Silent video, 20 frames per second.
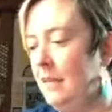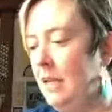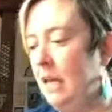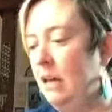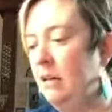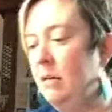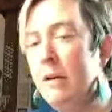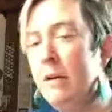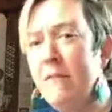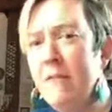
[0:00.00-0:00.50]

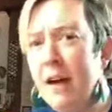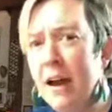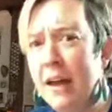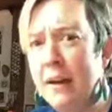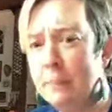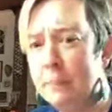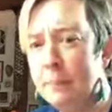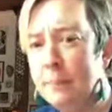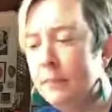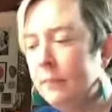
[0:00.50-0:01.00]
It'll be
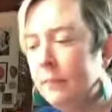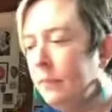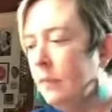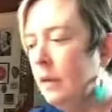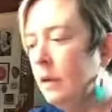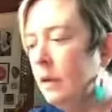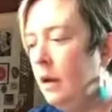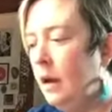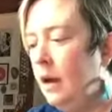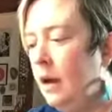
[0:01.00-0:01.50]

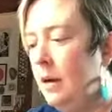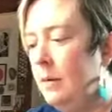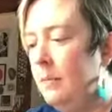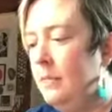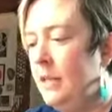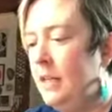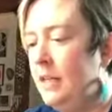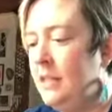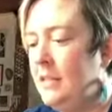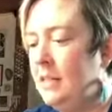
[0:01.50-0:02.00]

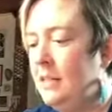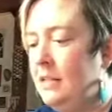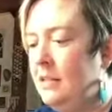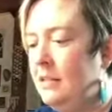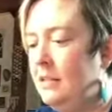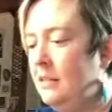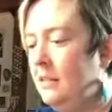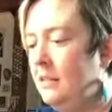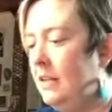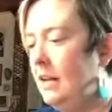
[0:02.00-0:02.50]
fun. This
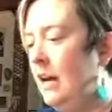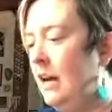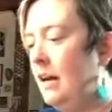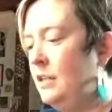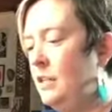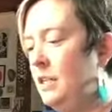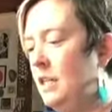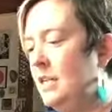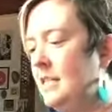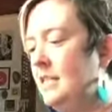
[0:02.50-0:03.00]
is, yeah,
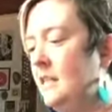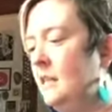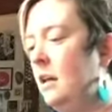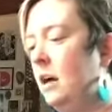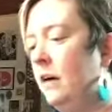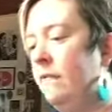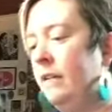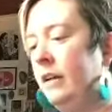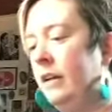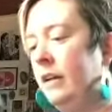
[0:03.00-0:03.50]
just
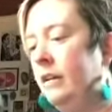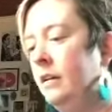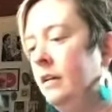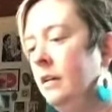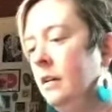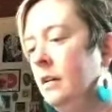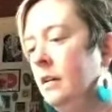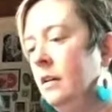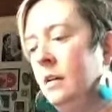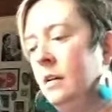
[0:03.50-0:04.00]
lovely.
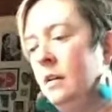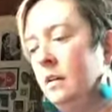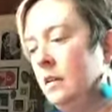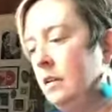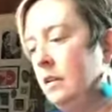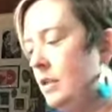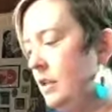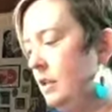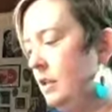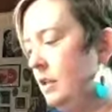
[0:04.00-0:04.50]

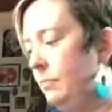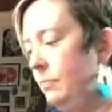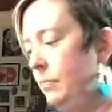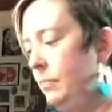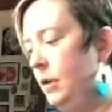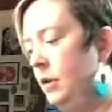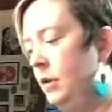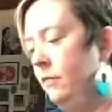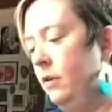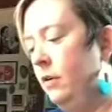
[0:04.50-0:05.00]
Just a
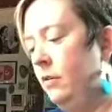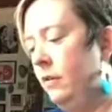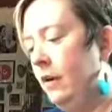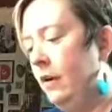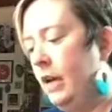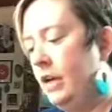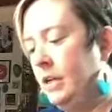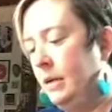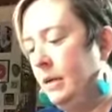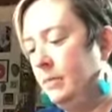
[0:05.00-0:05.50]
beautiful
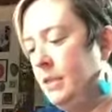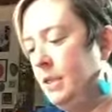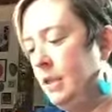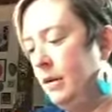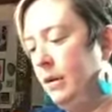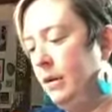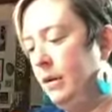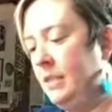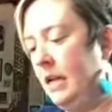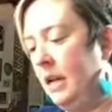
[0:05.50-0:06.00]
range. I'm so
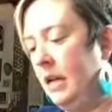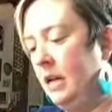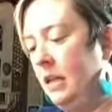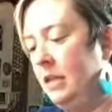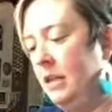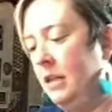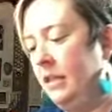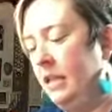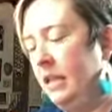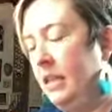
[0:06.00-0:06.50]
excited
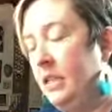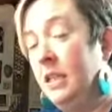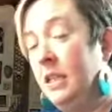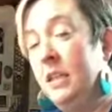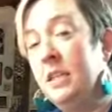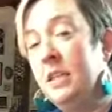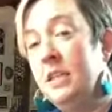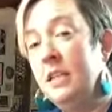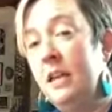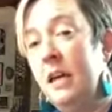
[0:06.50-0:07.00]
that they did
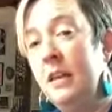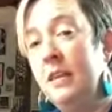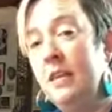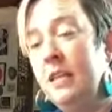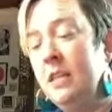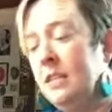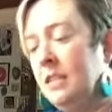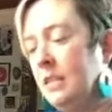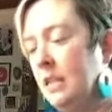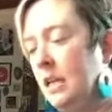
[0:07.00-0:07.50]
this again.
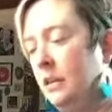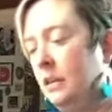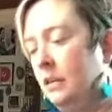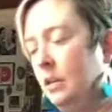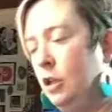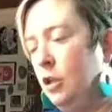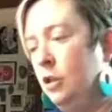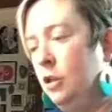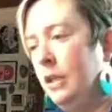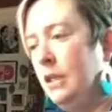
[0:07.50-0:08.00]

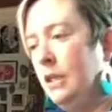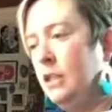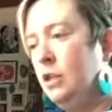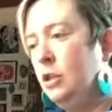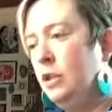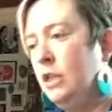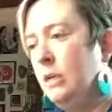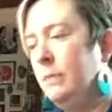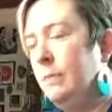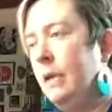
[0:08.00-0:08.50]
These
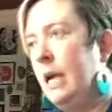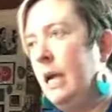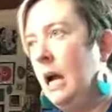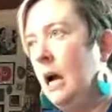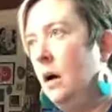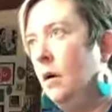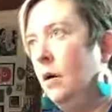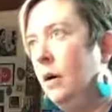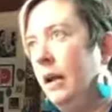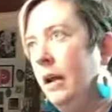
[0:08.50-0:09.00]
used to be
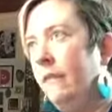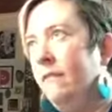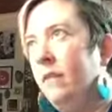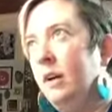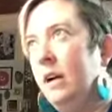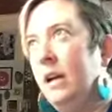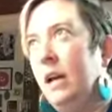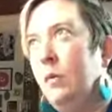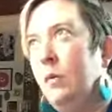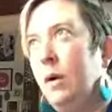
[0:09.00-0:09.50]
out. I
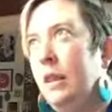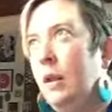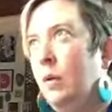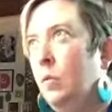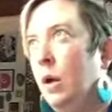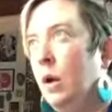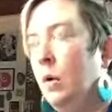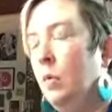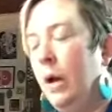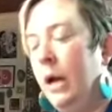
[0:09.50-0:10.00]
forget why they
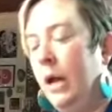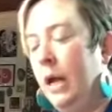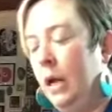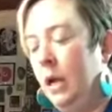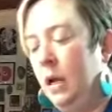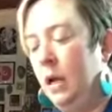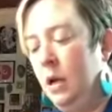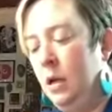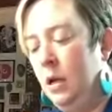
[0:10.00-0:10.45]
went away.